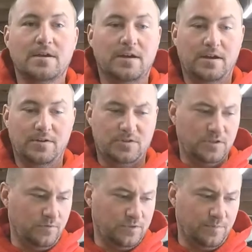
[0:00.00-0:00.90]
It
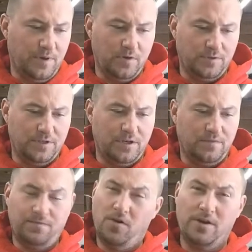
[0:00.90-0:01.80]
was about
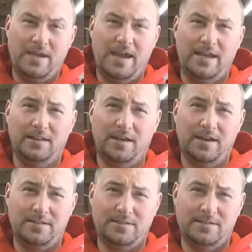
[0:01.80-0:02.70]
foggy
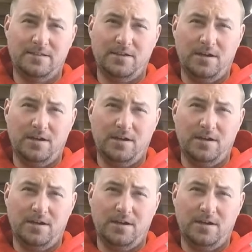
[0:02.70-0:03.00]
headlights,